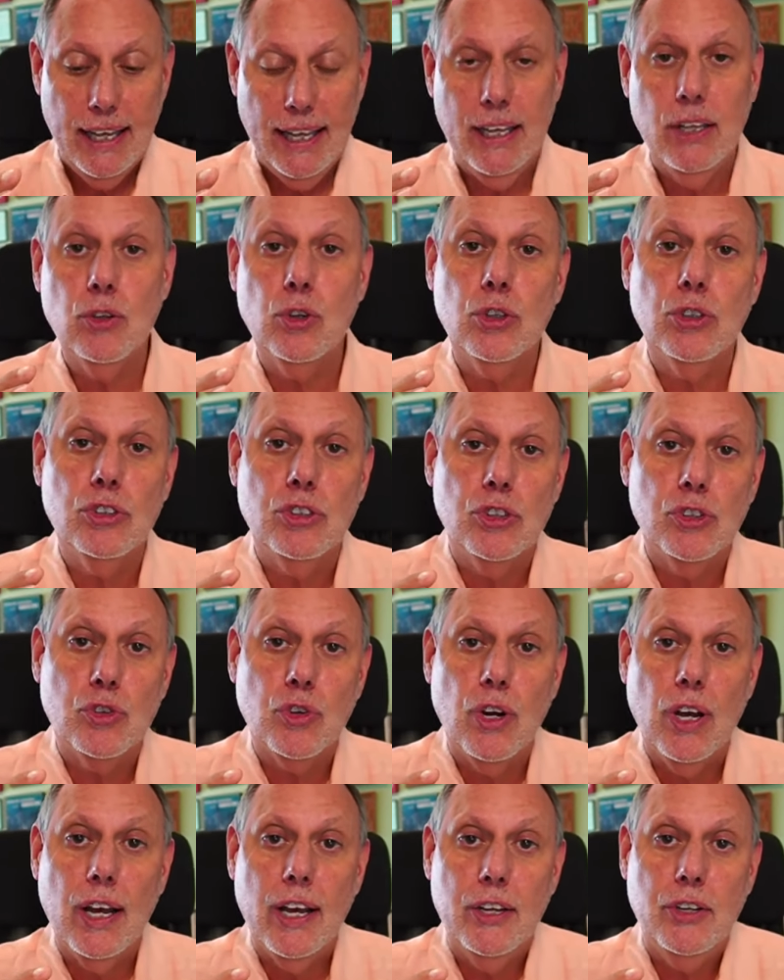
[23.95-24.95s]
in order to
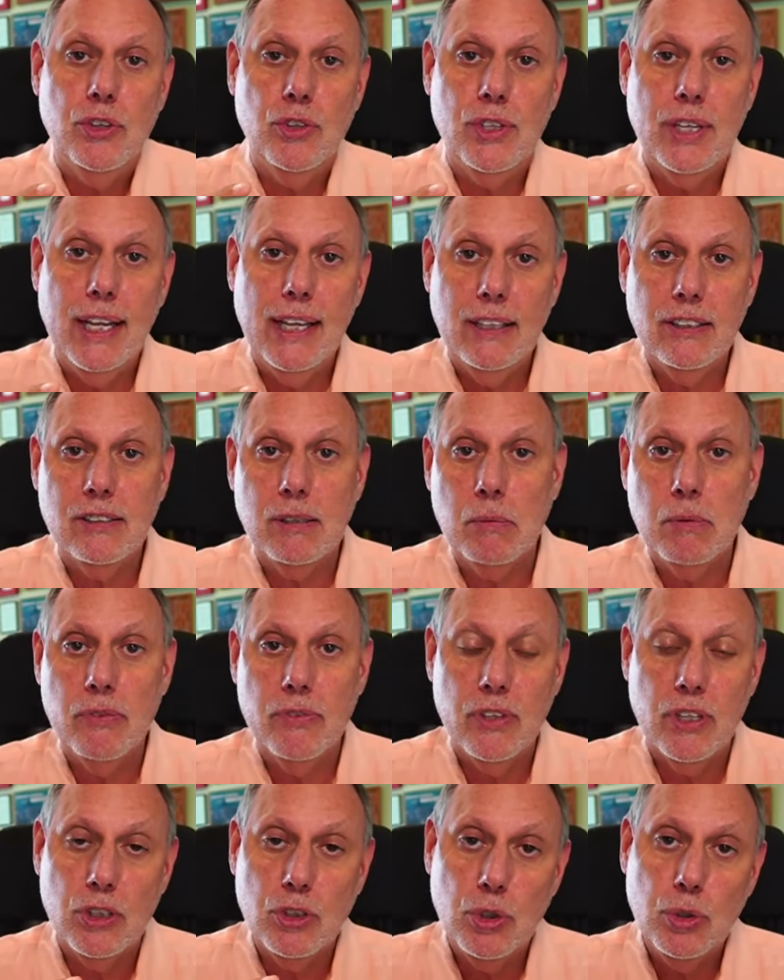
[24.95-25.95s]
try to take some
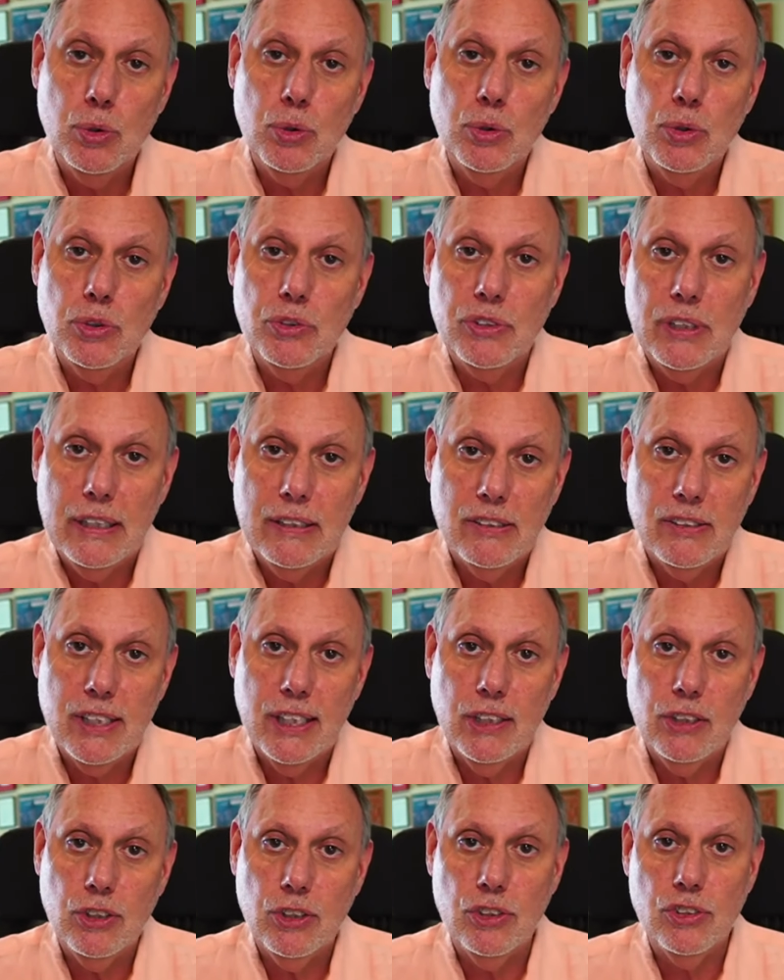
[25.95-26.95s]
of the tools and
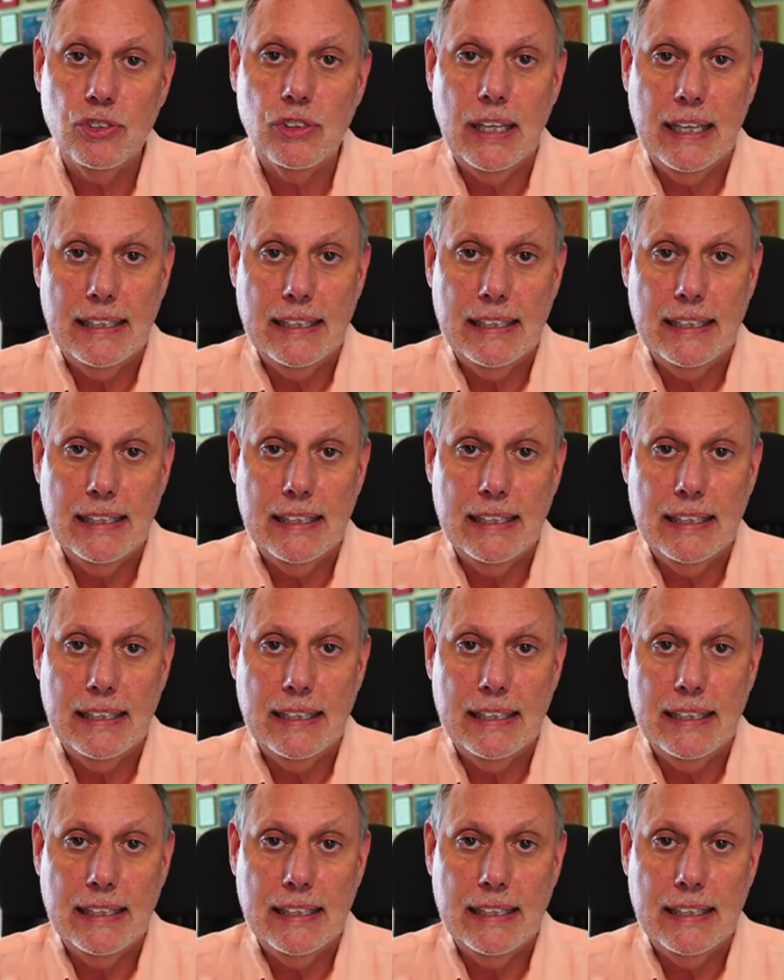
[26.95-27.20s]
skills